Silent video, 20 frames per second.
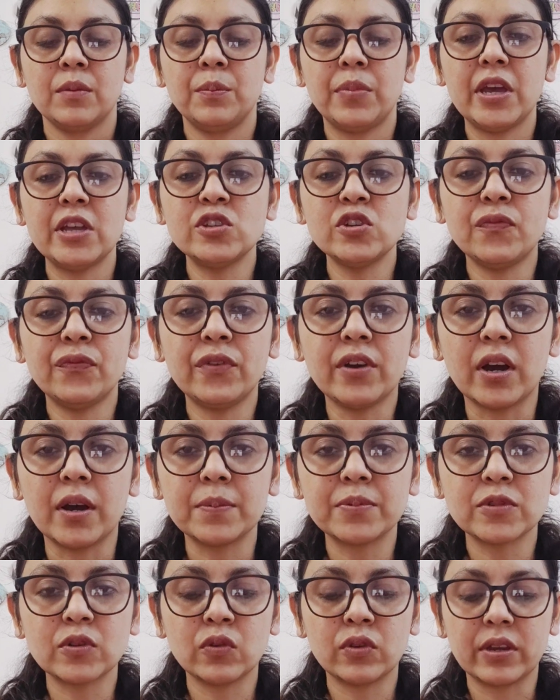Page of
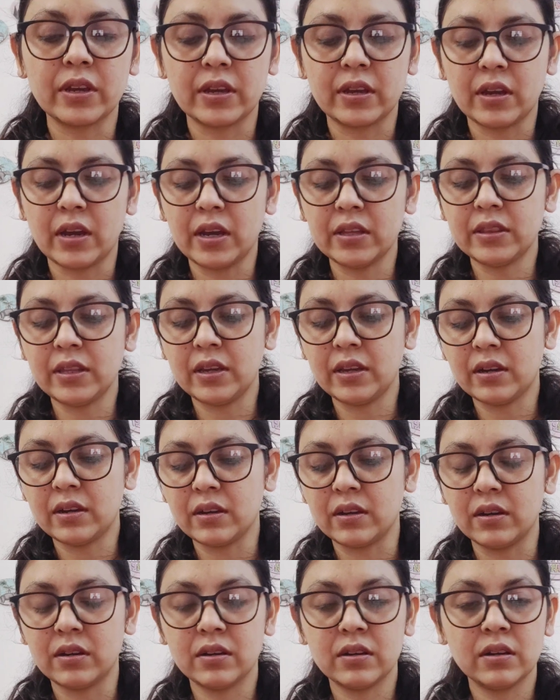Cups. Okay, I think
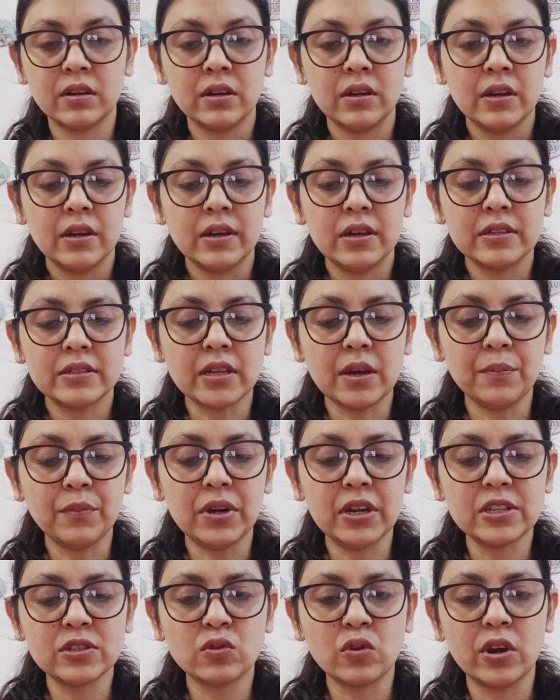
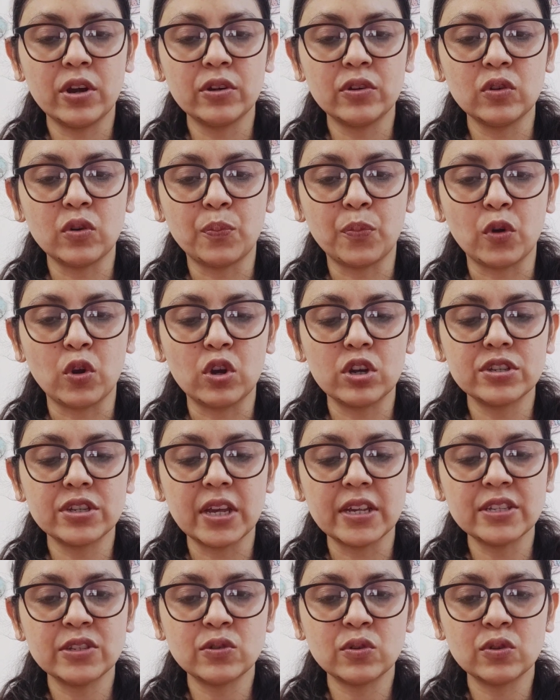somebody is going to
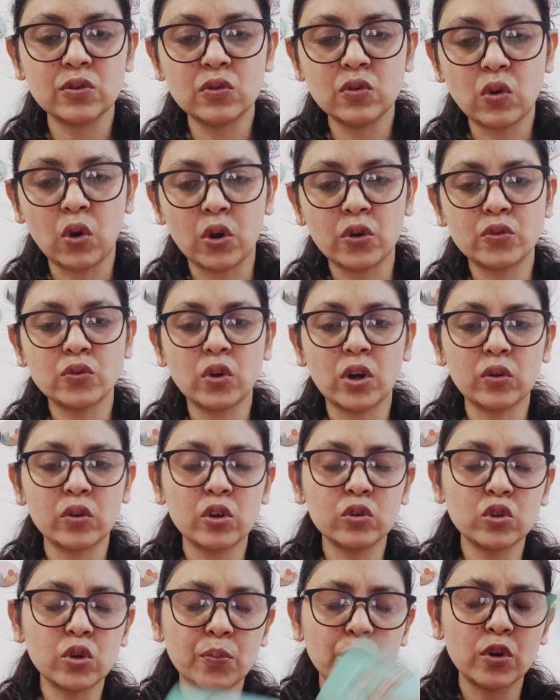apologize to you, or you are
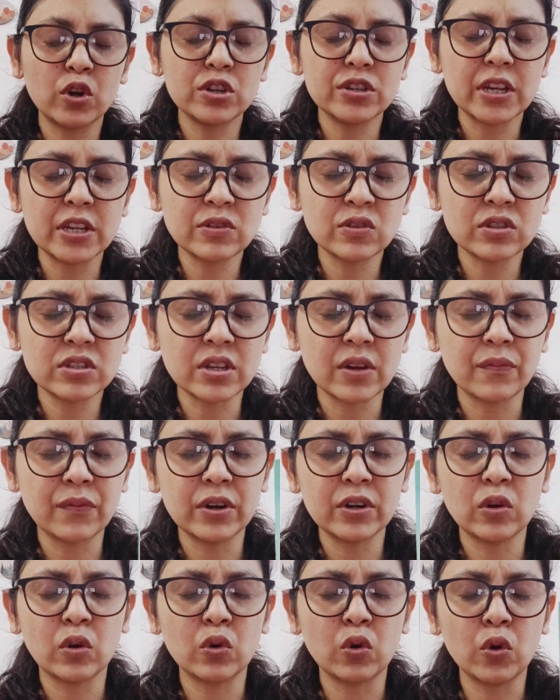going to apologize to
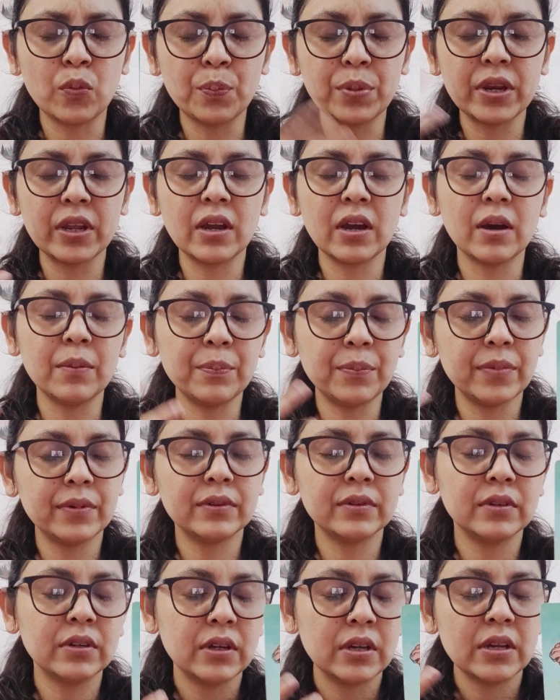someone, or opening up.
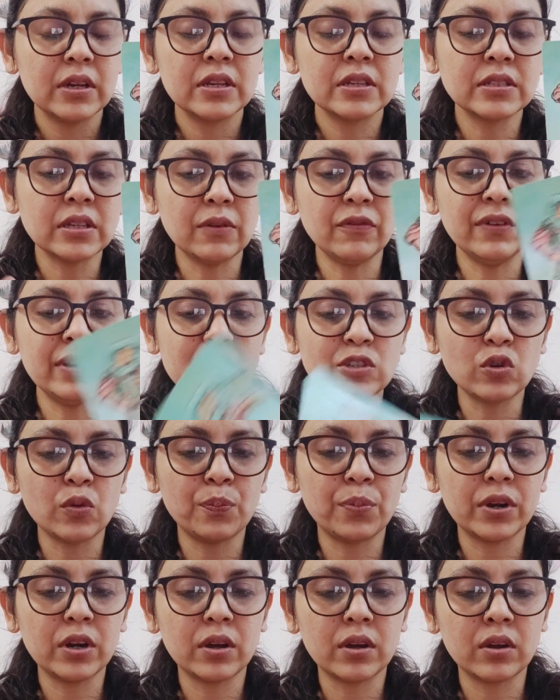Someone is
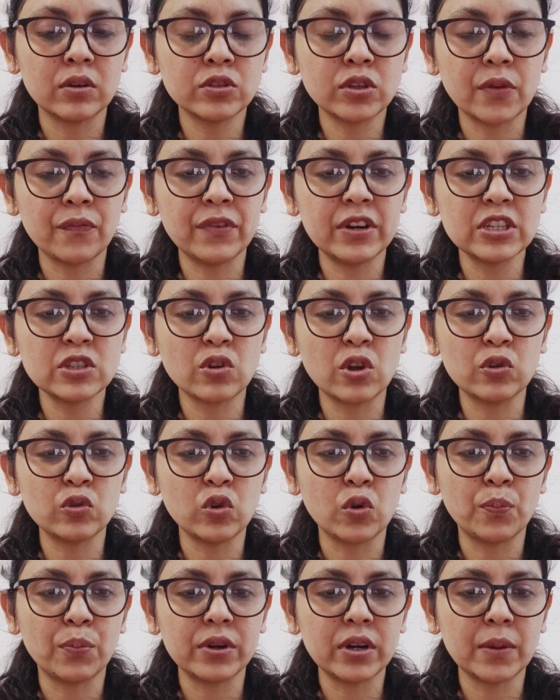going
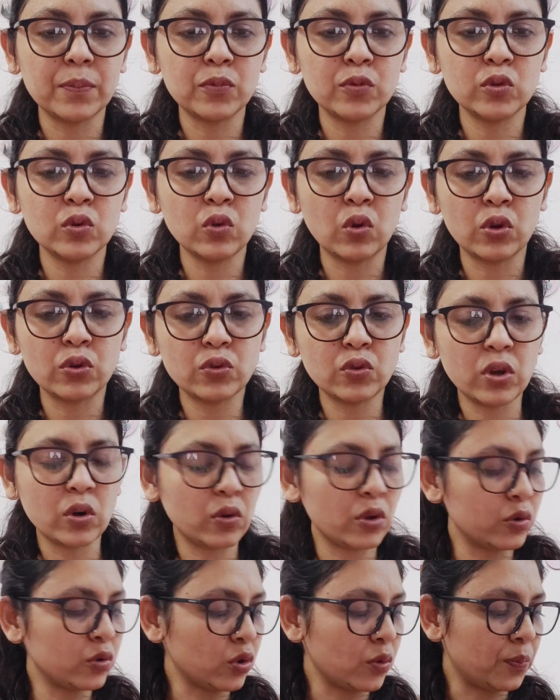to open up to you, or you are
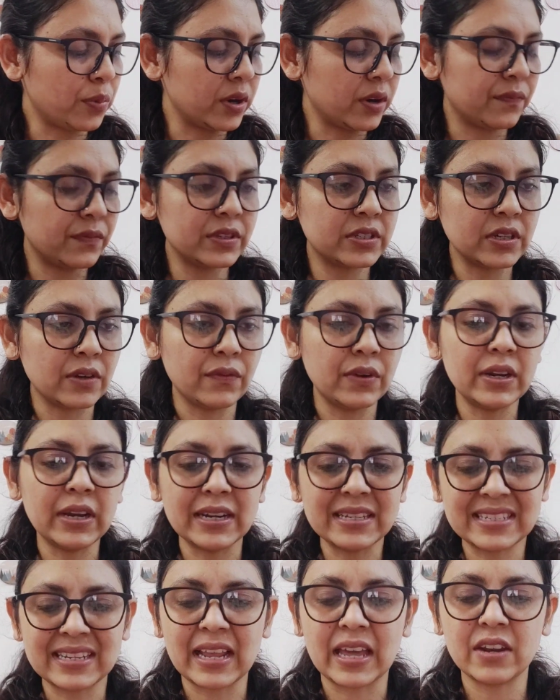going to open up with someone.
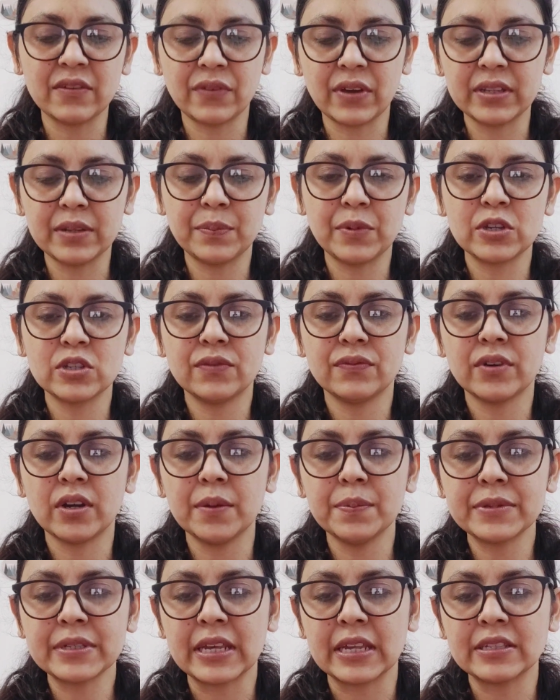Let's clarify the Page of
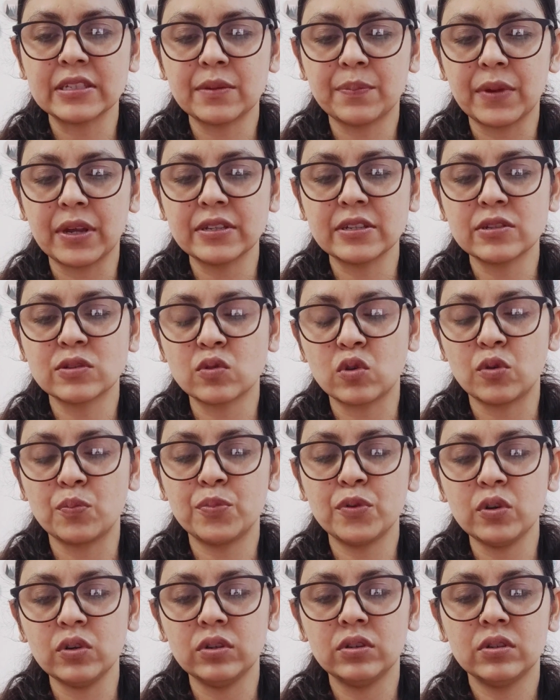Cups, Cancer, Pisces,
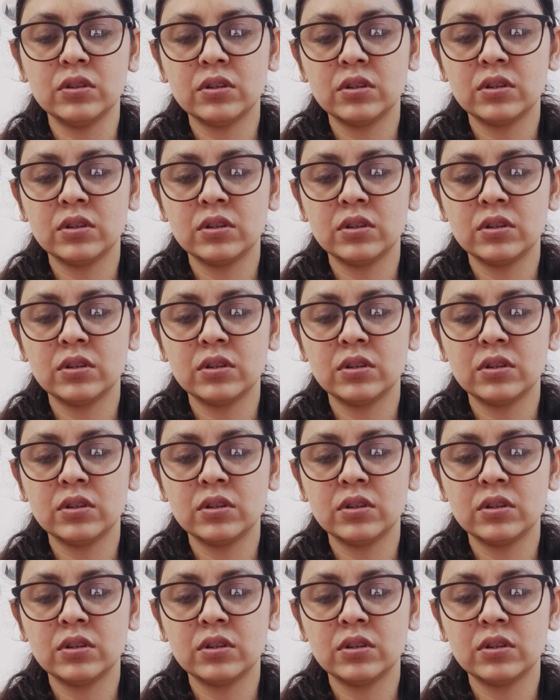Scorpio.